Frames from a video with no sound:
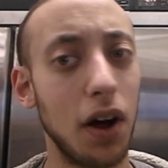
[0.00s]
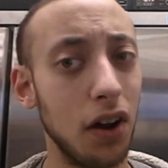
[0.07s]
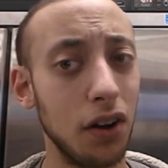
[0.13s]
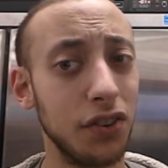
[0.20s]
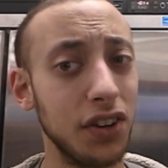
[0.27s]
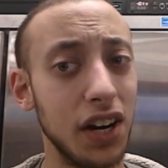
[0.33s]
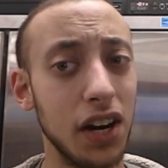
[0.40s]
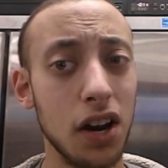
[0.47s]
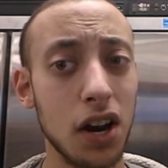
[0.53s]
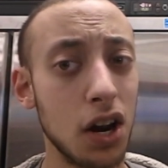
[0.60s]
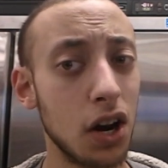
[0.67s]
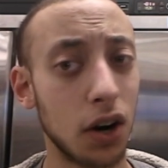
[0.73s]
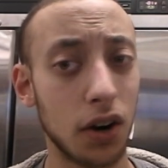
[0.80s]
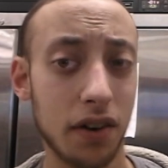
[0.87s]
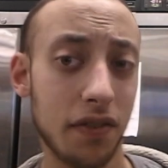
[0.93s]
palsy,
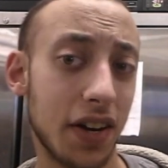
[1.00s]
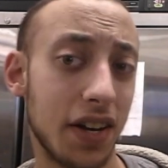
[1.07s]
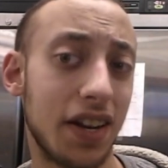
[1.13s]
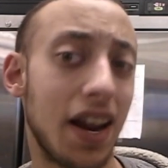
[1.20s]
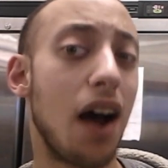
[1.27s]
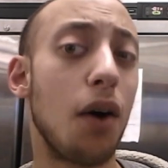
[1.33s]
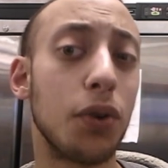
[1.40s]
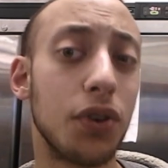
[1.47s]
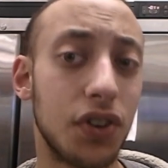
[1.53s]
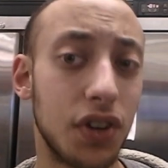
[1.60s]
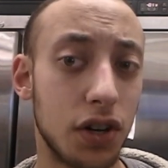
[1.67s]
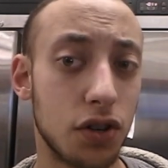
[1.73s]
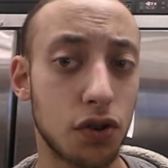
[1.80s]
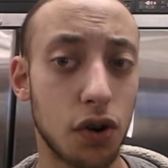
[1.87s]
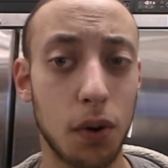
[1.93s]
or even Down
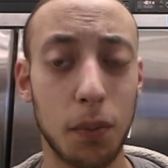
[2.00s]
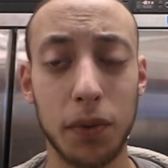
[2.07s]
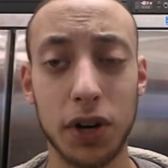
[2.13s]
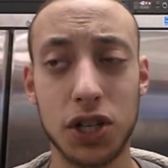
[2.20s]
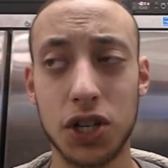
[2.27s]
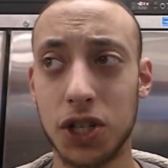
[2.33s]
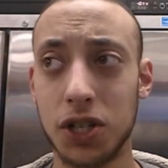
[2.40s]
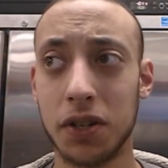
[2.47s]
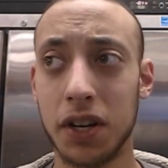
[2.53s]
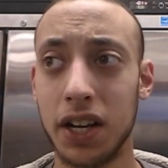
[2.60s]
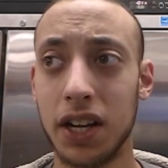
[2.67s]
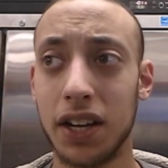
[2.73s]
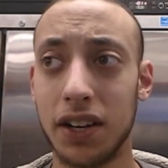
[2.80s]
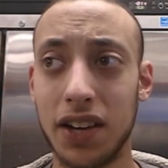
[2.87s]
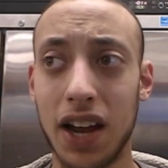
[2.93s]
syndrome, which
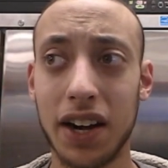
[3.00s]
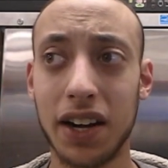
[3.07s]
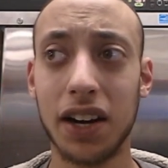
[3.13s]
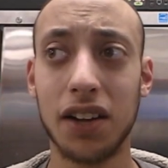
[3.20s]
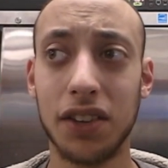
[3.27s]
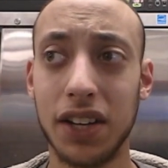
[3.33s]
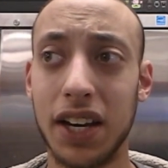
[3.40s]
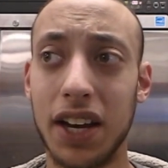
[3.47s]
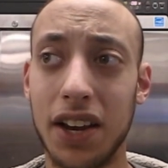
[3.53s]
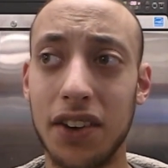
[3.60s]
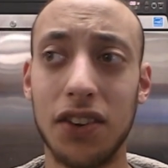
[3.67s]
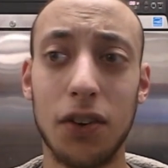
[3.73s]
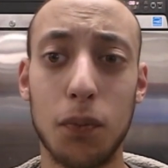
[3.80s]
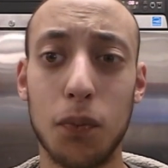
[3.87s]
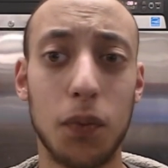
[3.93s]
technically
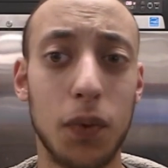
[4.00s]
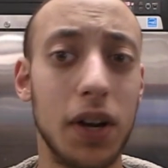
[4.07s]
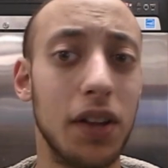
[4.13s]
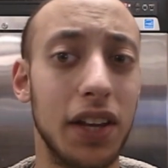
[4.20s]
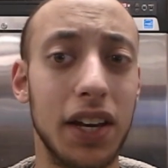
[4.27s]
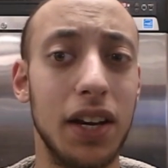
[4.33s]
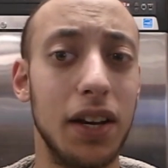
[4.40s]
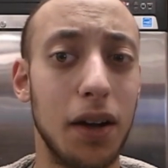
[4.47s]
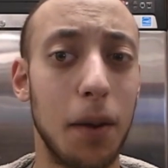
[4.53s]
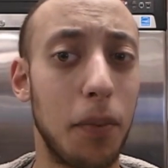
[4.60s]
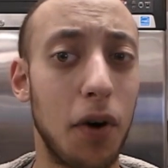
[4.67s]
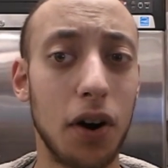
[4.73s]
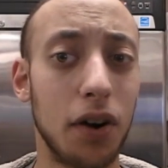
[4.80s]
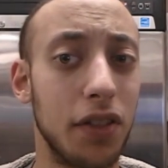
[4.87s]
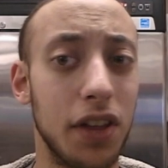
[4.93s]
isn't really a
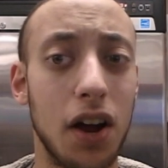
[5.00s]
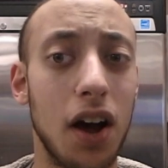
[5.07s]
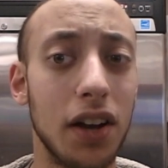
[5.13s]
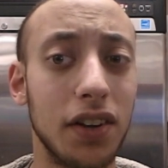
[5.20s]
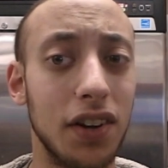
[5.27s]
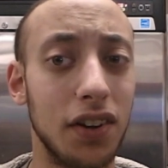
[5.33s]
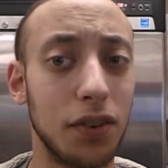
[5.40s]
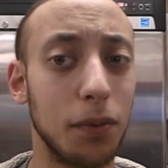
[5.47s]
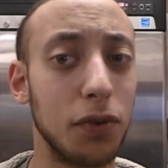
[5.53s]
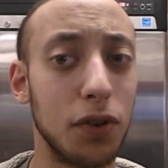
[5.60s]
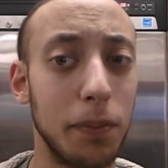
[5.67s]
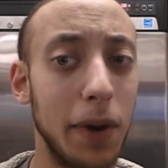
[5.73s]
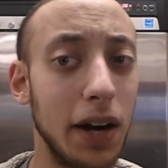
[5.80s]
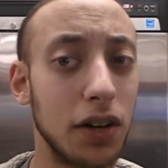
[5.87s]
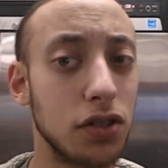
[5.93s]
part of the autism
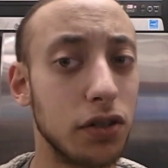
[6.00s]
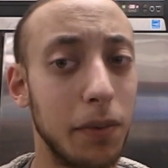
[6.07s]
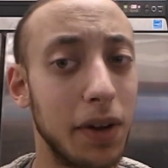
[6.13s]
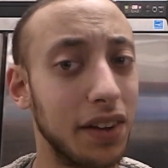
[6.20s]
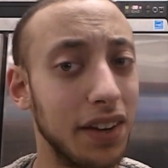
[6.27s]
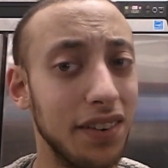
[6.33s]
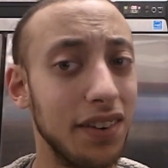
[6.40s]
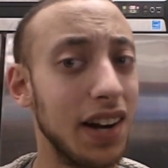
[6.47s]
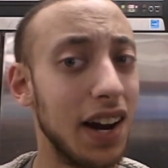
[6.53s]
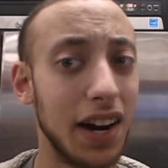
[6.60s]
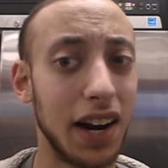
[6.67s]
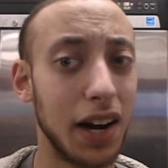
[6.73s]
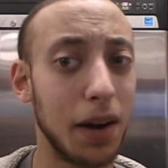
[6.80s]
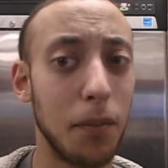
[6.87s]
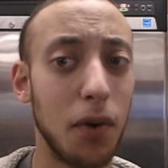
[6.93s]
spectrum, at least
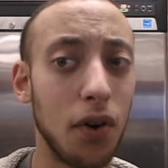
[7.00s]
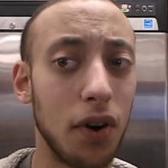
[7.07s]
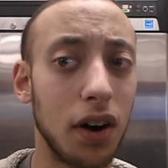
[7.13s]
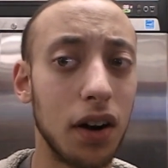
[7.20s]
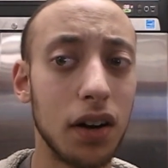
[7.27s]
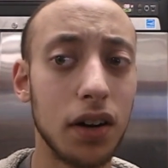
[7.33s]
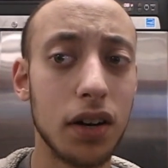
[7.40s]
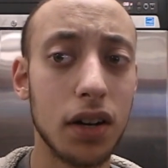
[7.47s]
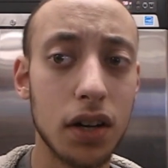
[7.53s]
not anymore.